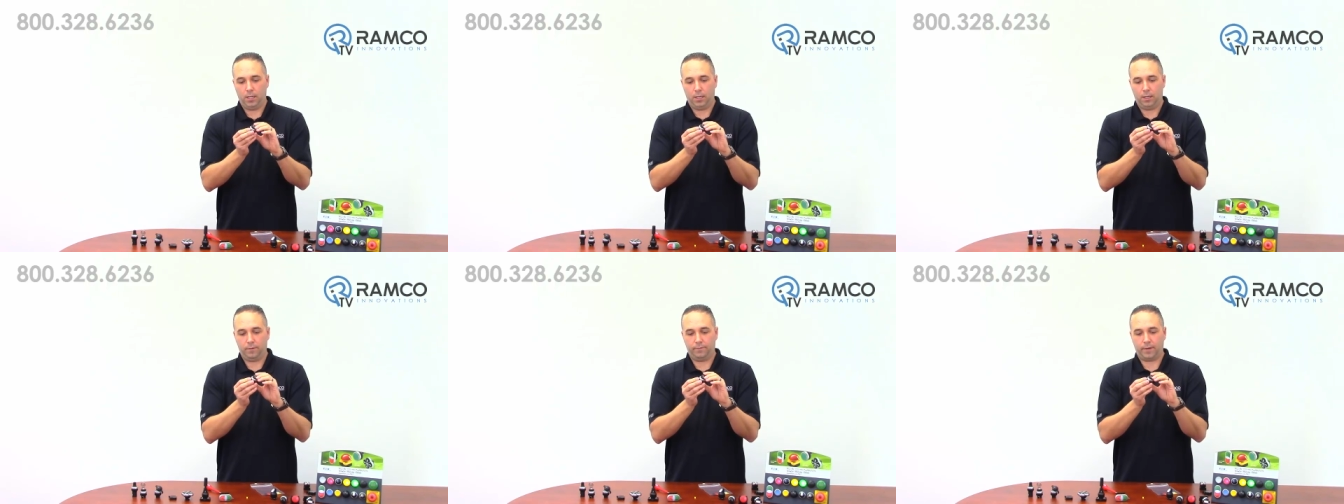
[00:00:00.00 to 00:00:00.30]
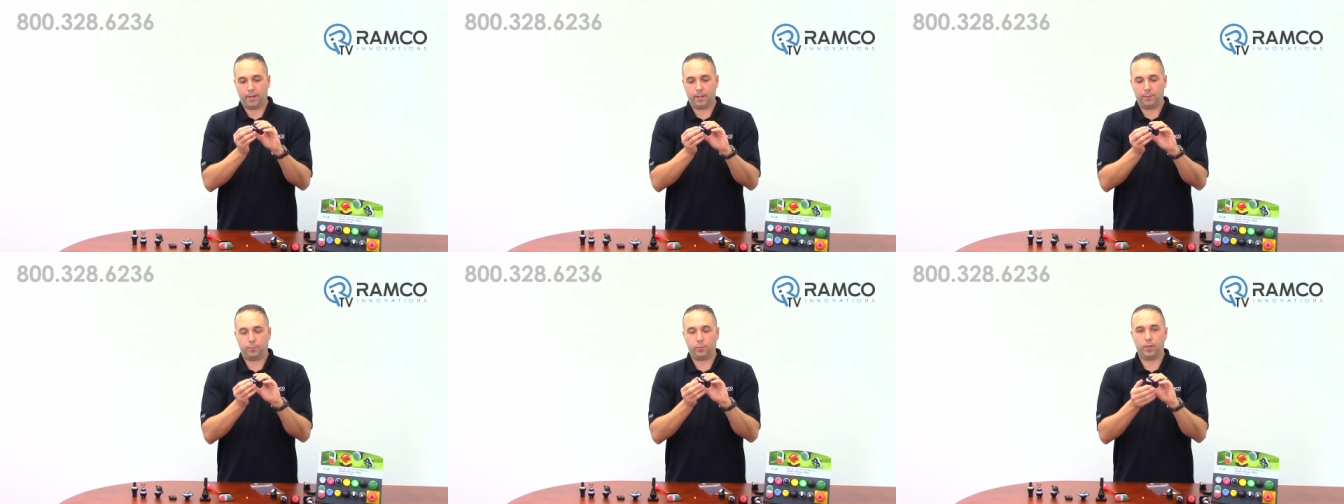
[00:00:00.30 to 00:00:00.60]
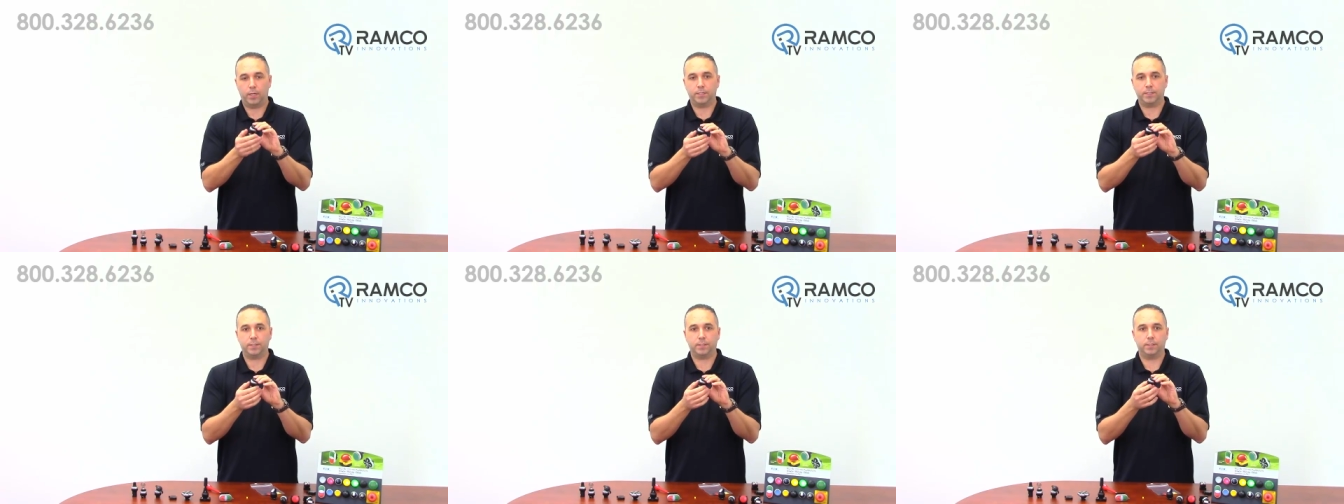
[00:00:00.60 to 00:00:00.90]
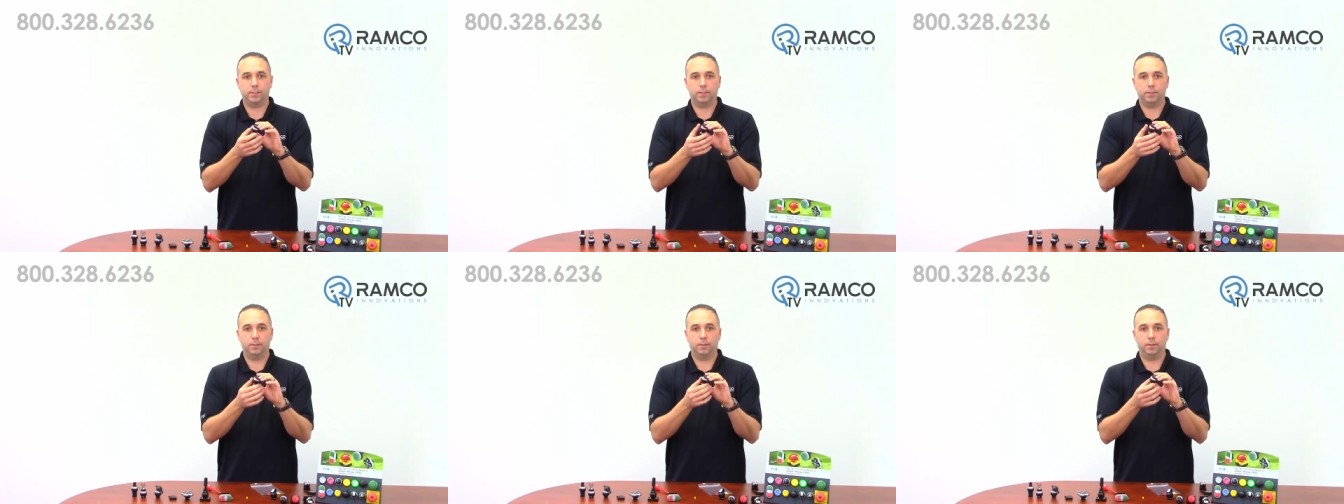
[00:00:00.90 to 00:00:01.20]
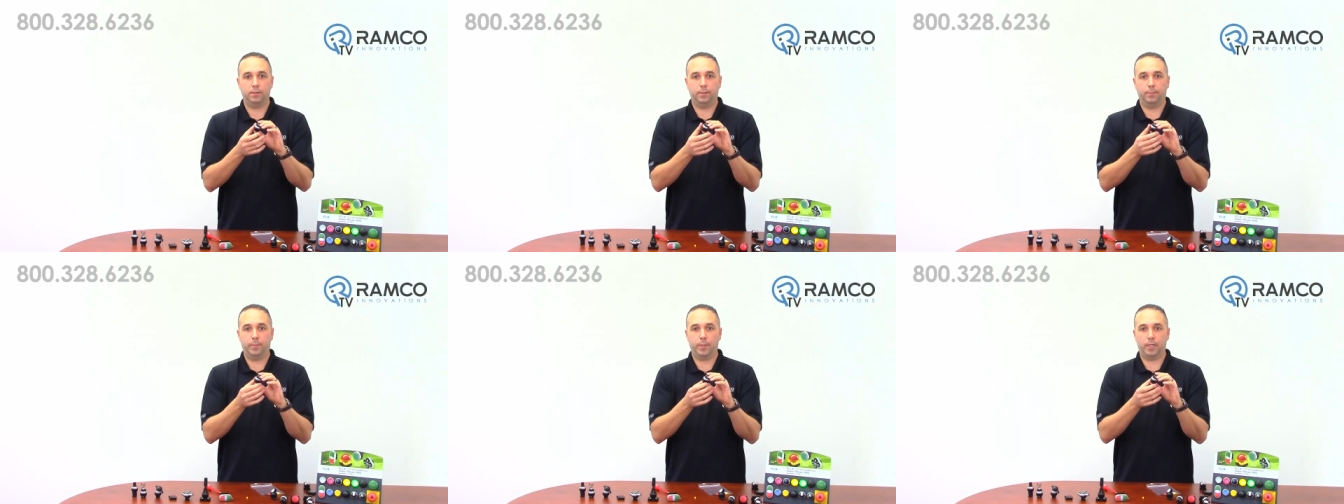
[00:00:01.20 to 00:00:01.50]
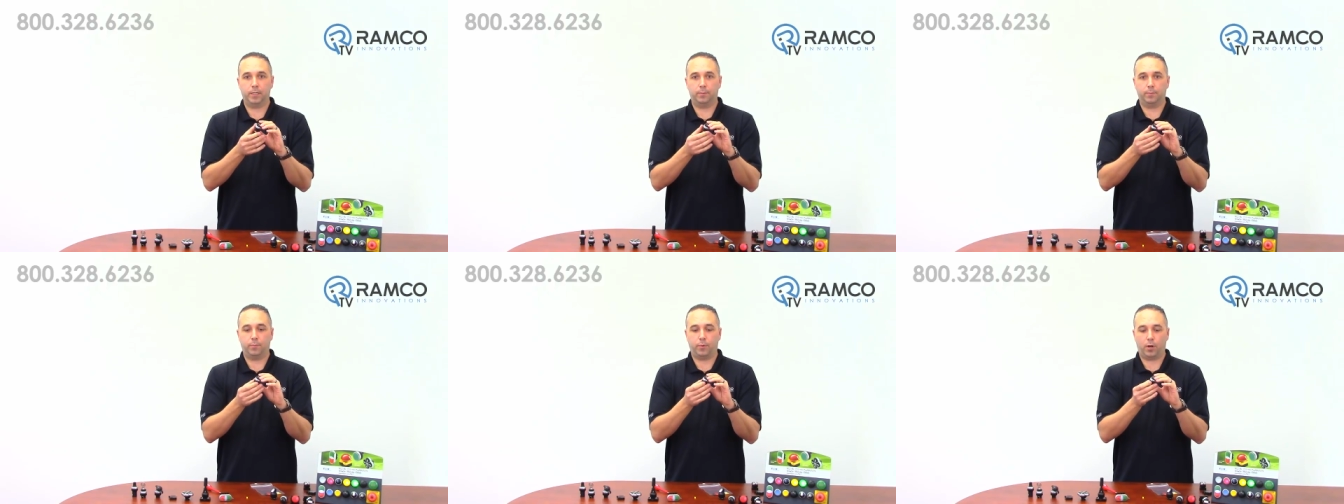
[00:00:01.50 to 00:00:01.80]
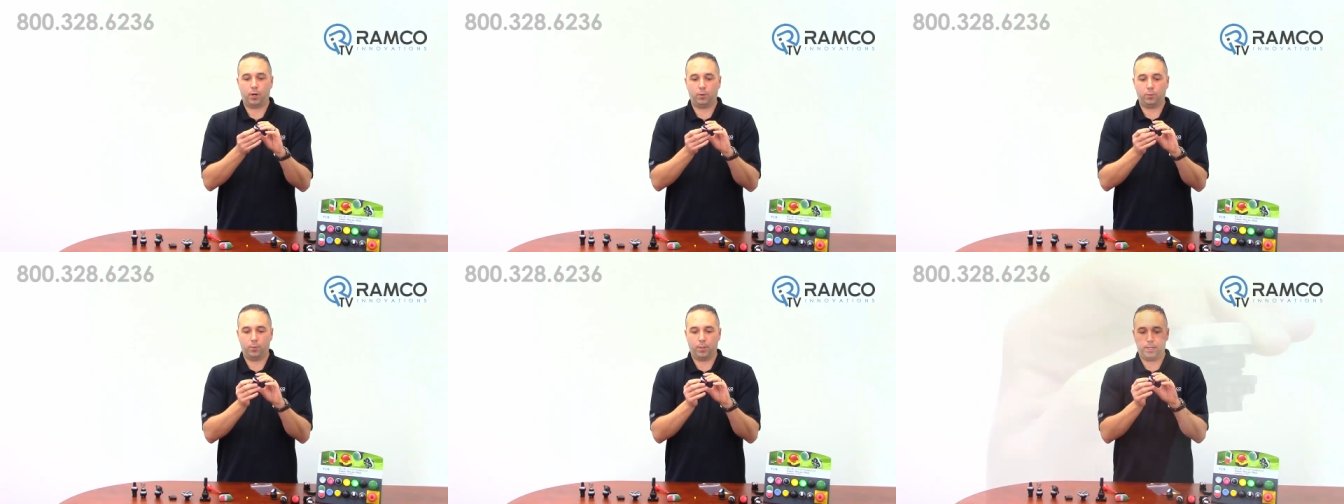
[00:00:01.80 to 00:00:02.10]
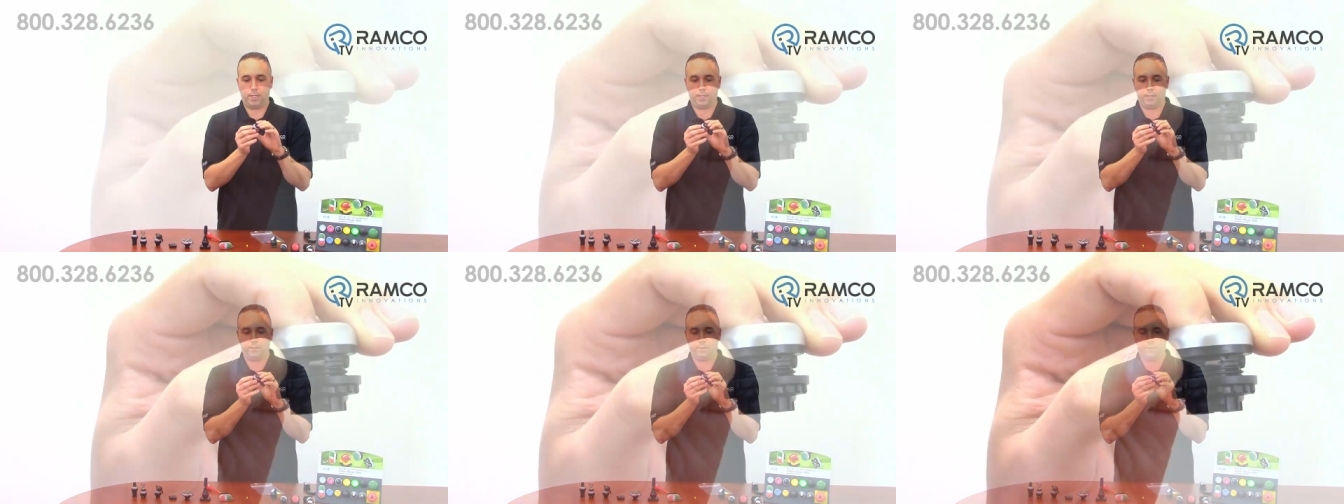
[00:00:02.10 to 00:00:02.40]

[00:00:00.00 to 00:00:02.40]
If I depress the button partway,